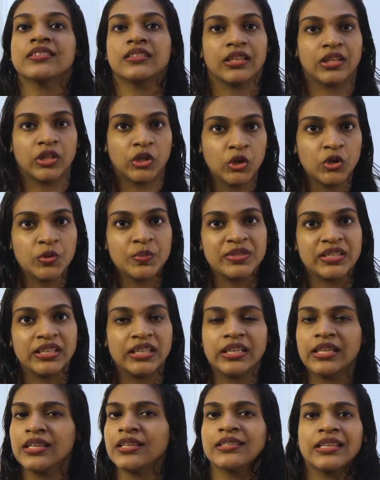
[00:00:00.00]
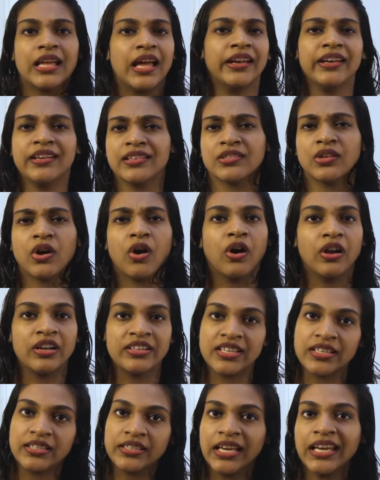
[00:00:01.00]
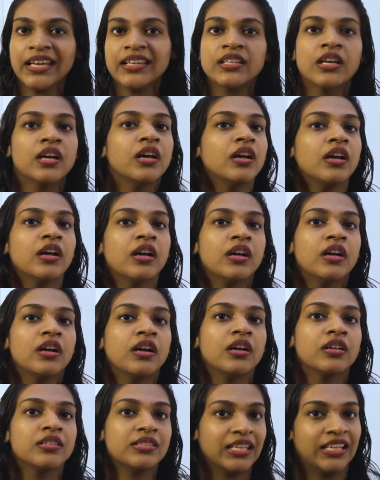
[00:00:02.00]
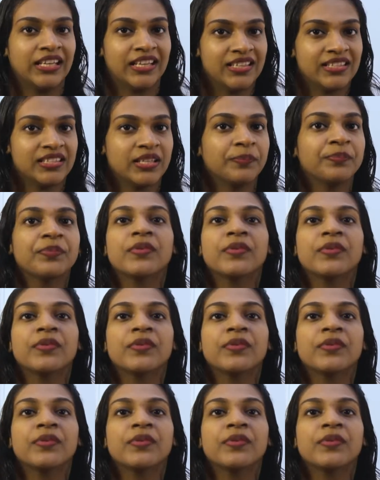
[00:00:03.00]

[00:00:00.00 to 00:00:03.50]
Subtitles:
the cube series and its alternate series.